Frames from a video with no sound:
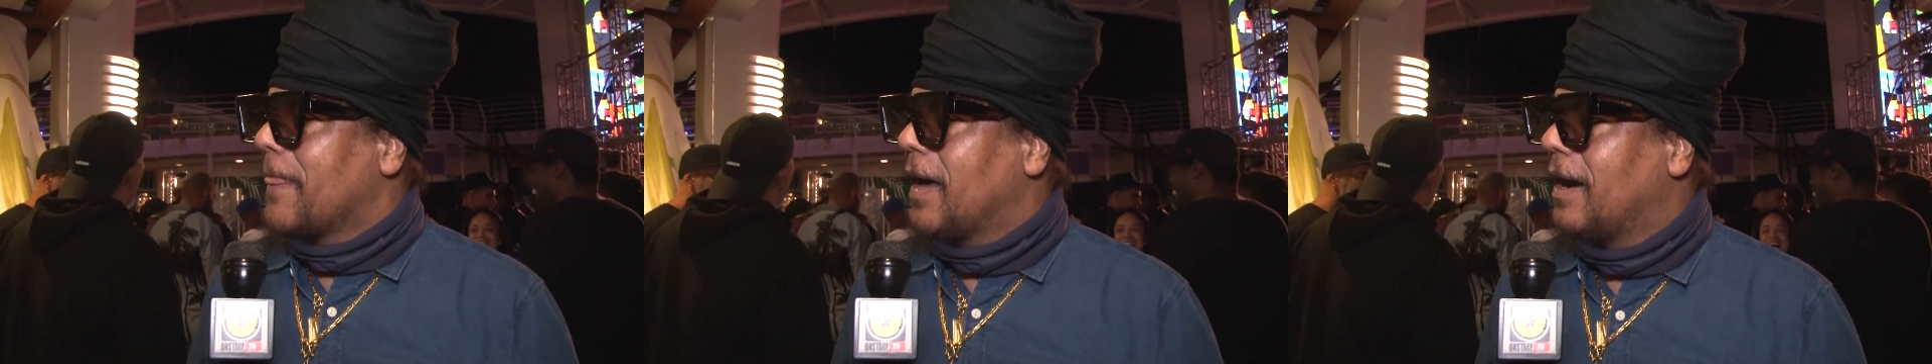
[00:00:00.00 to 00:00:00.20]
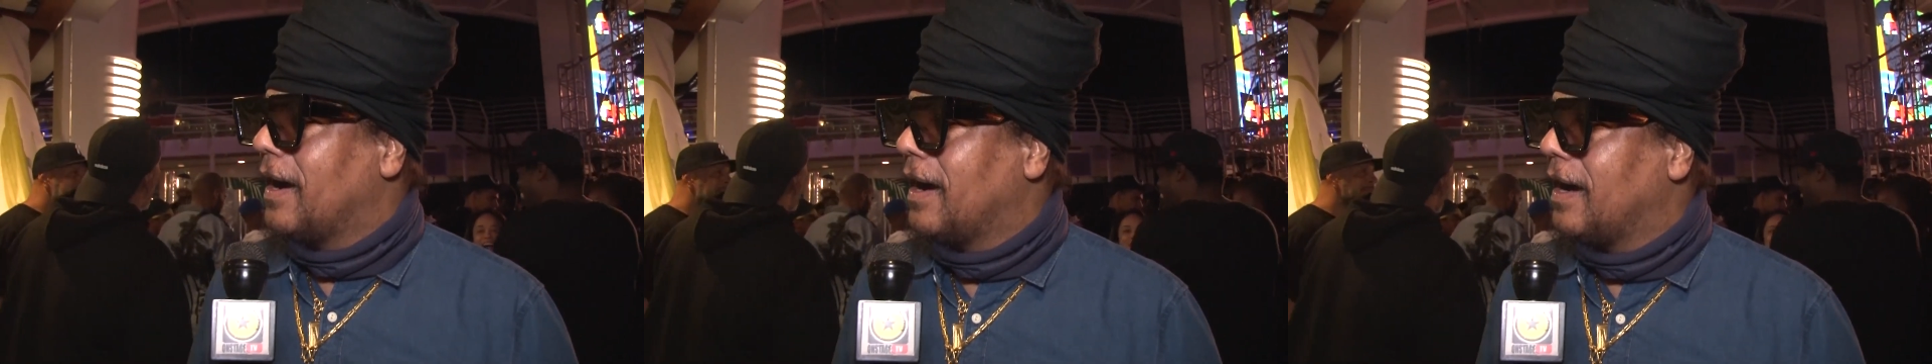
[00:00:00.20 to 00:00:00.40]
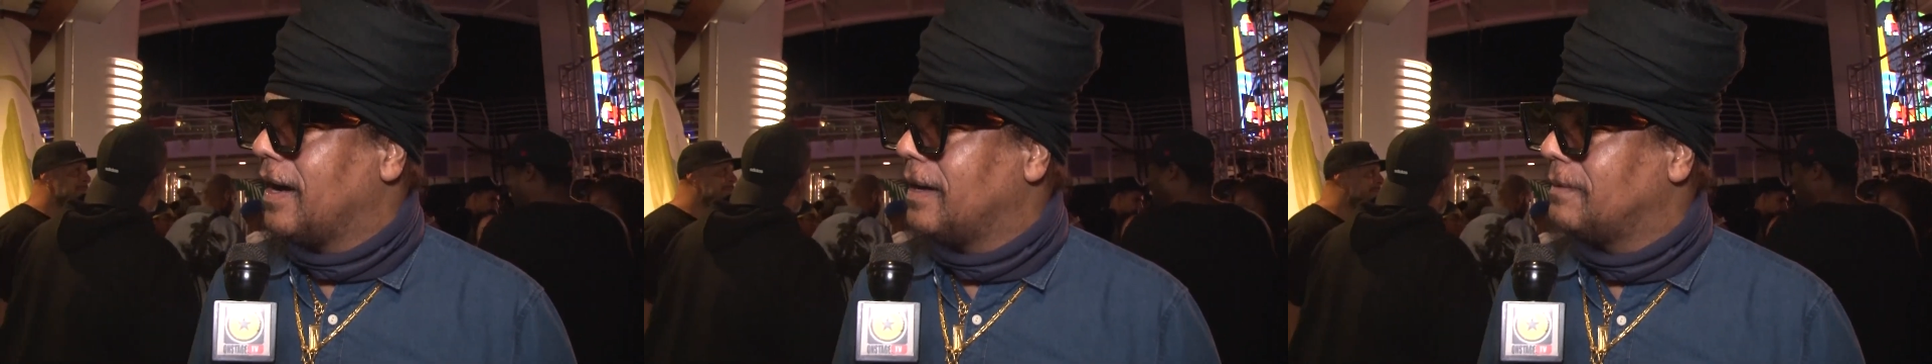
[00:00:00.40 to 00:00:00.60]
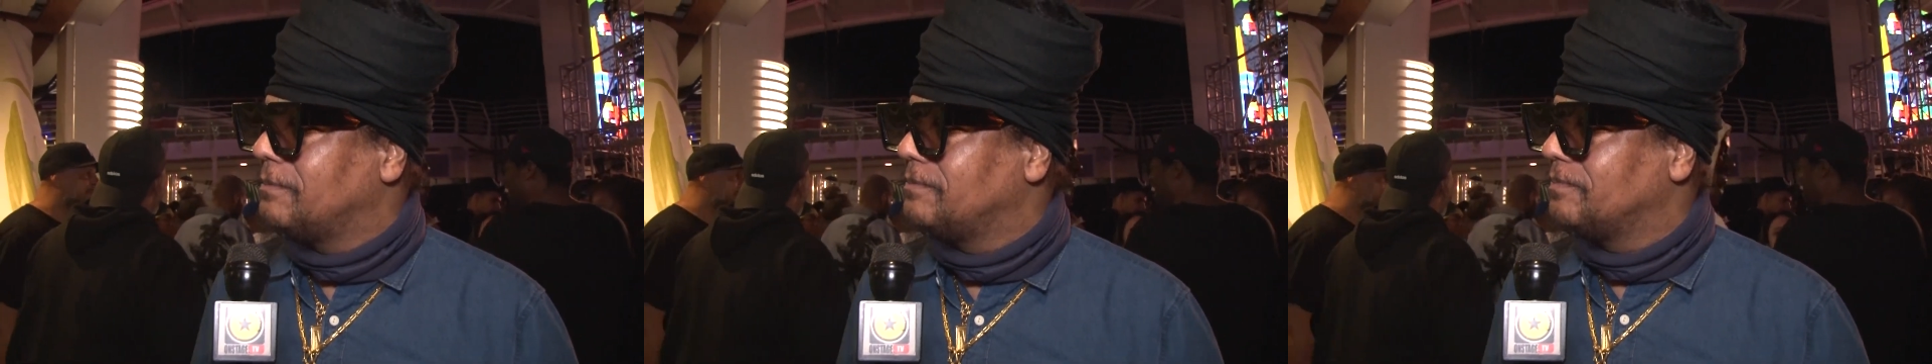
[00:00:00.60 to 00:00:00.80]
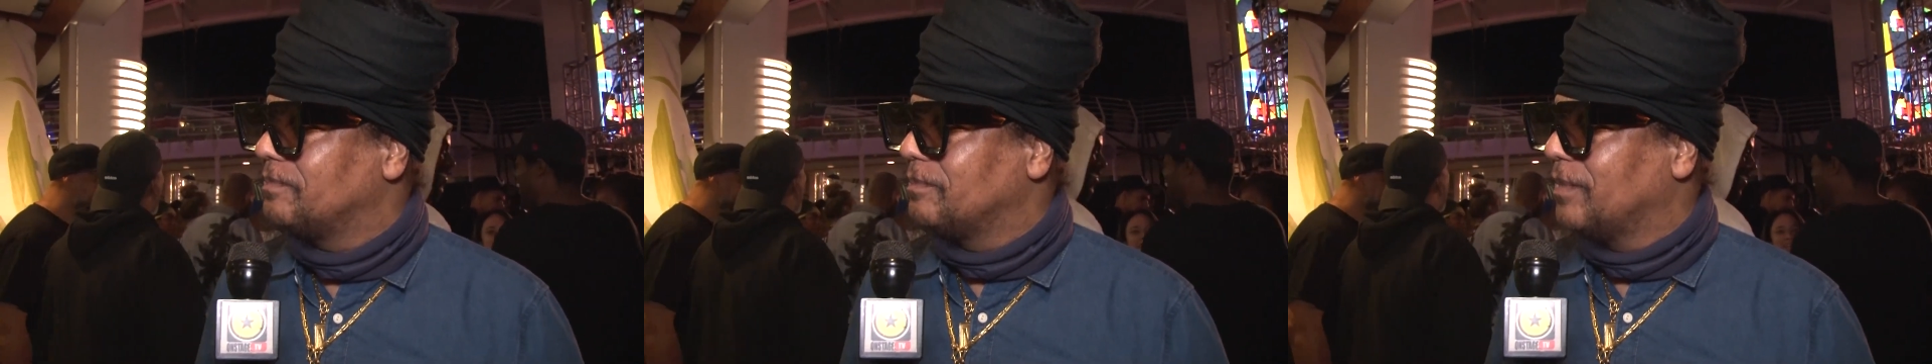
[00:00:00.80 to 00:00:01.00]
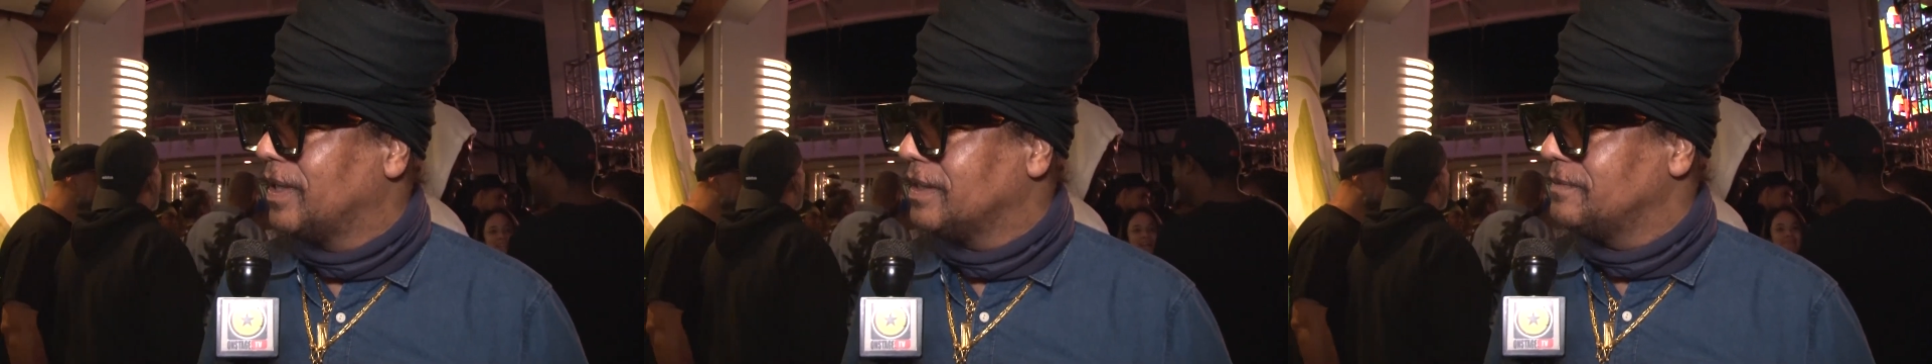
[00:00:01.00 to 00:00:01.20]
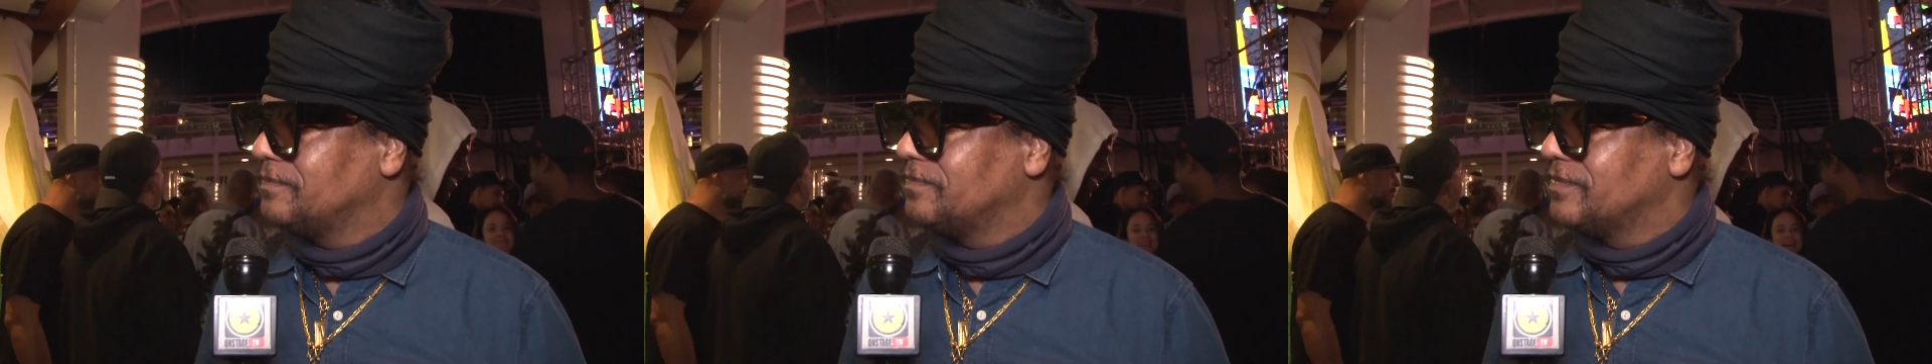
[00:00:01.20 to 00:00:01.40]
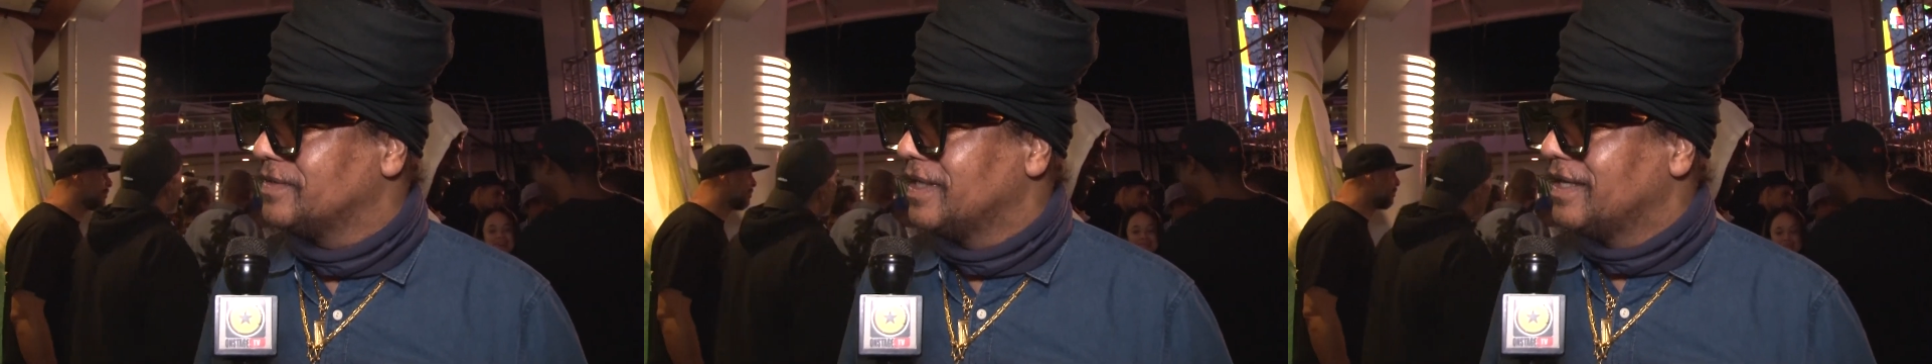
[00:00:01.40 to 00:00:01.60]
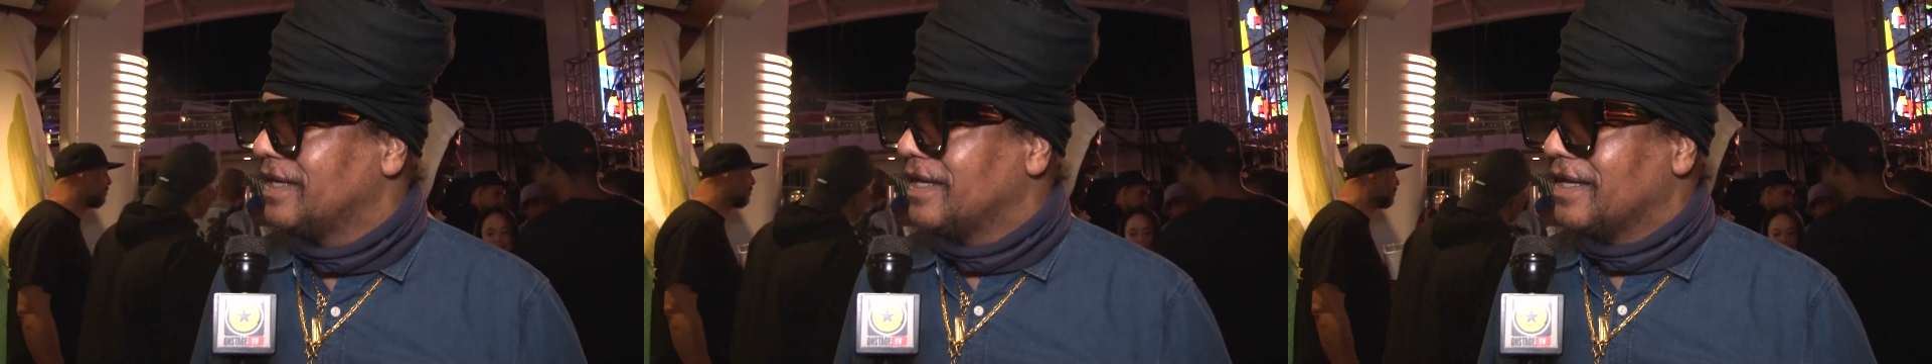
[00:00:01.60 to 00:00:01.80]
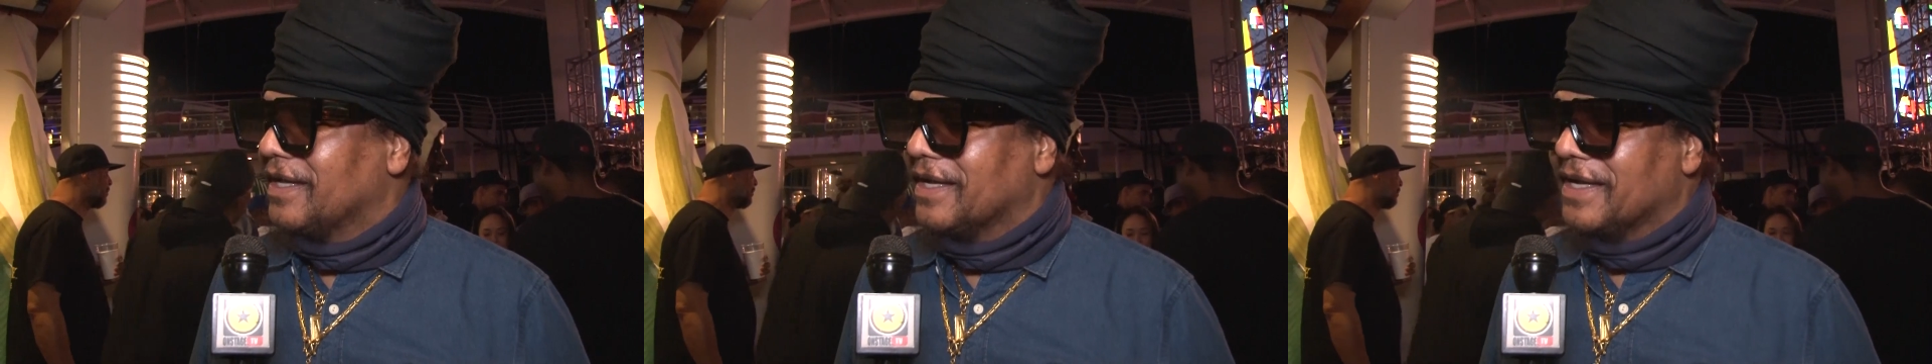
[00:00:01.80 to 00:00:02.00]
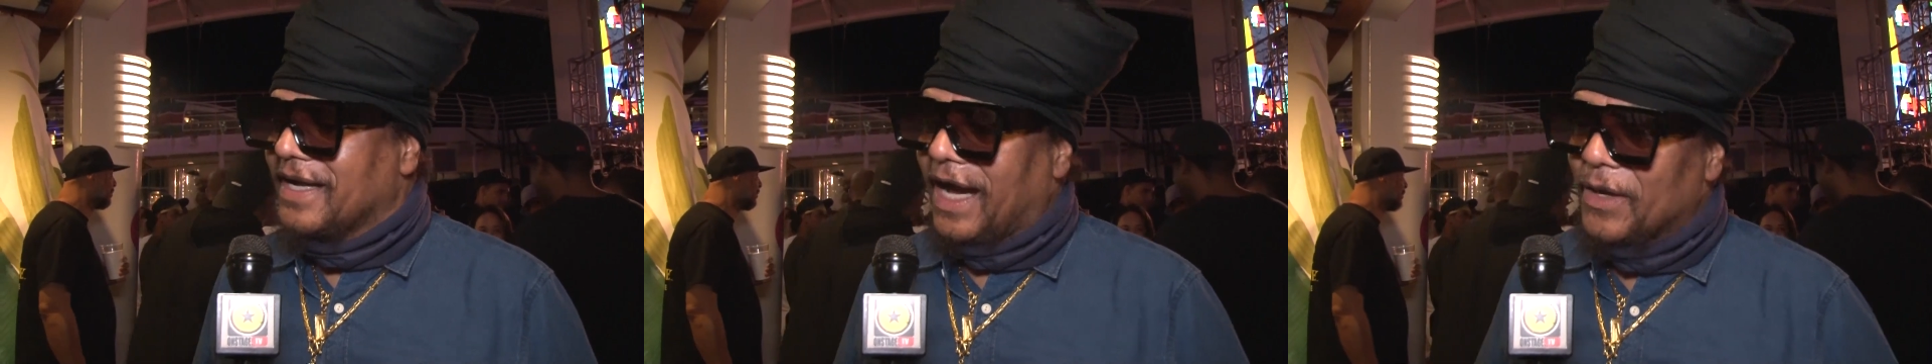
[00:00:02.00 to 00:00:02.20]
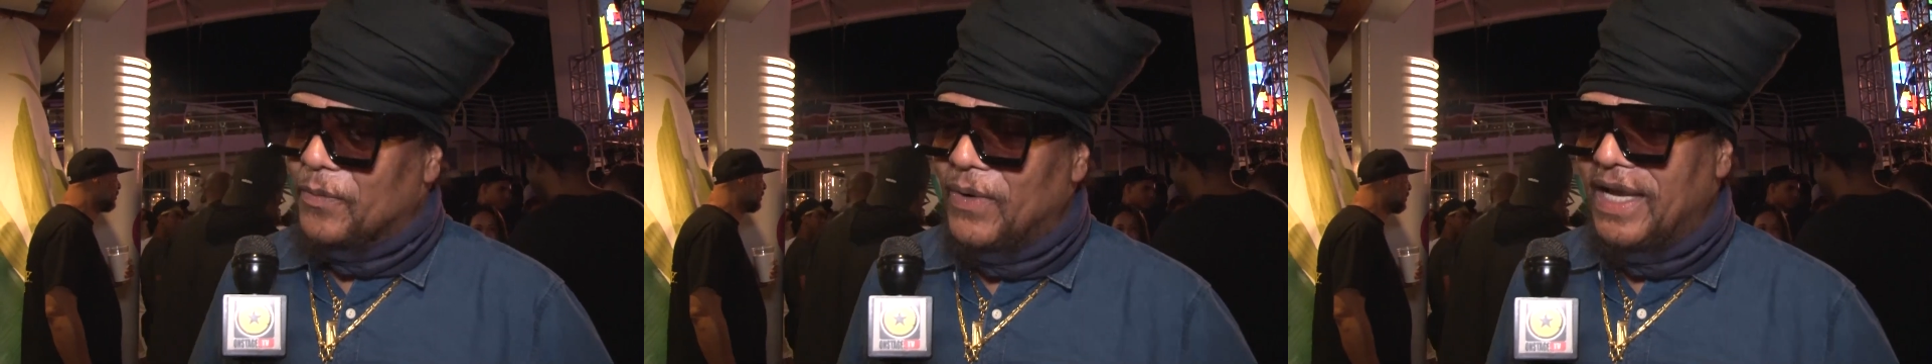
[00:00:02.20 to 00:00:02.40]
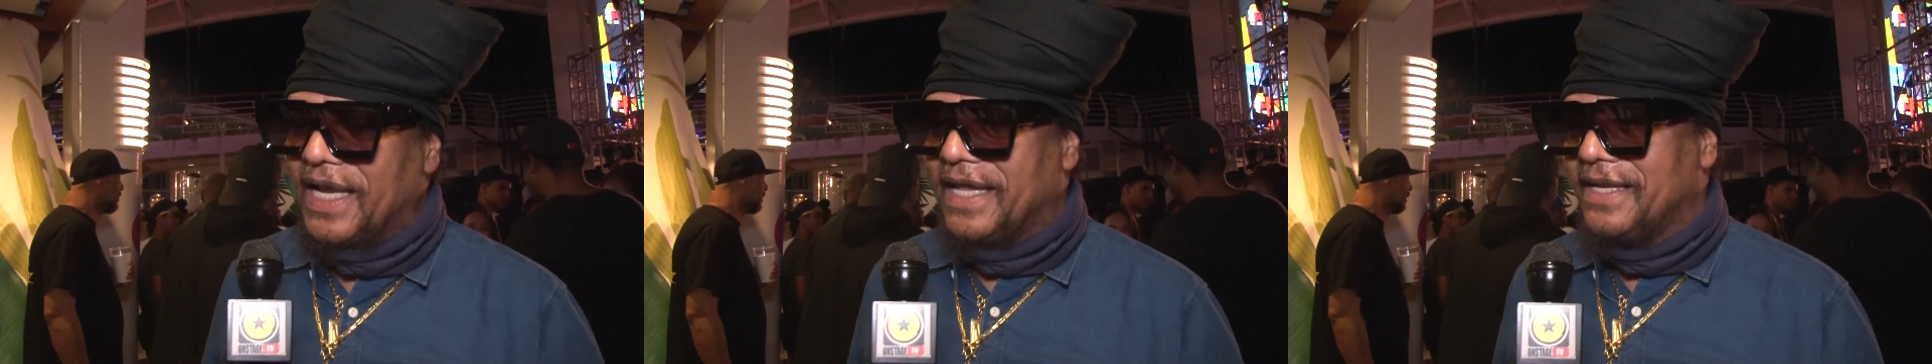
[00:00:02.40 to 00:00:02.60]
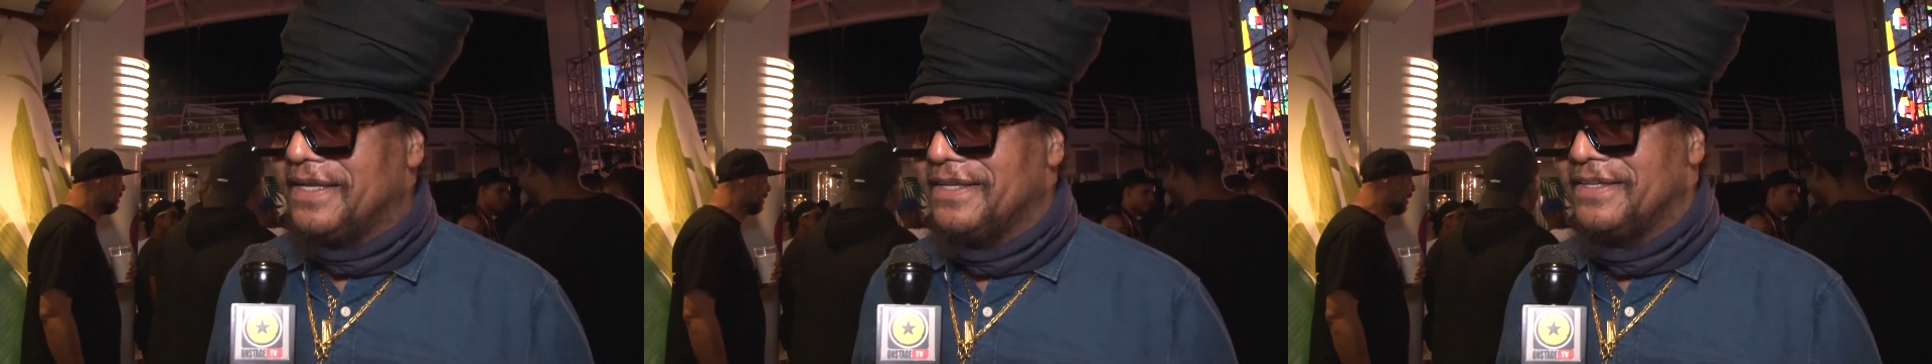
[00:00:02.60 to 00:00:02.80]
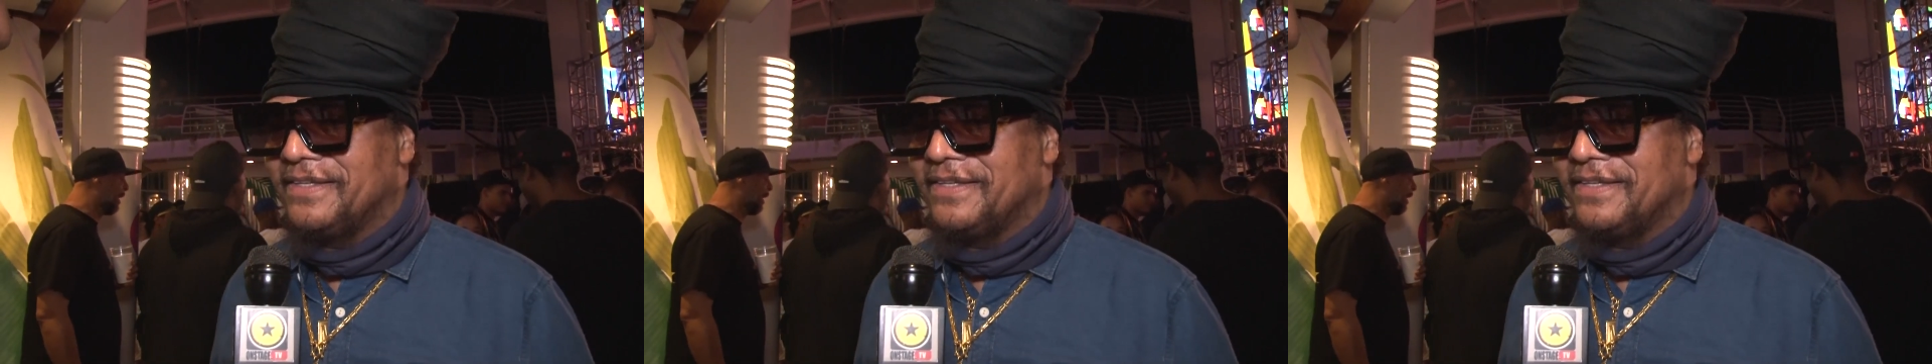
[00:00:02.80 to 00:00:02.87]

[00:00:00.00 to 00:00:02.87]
Um, but God willing,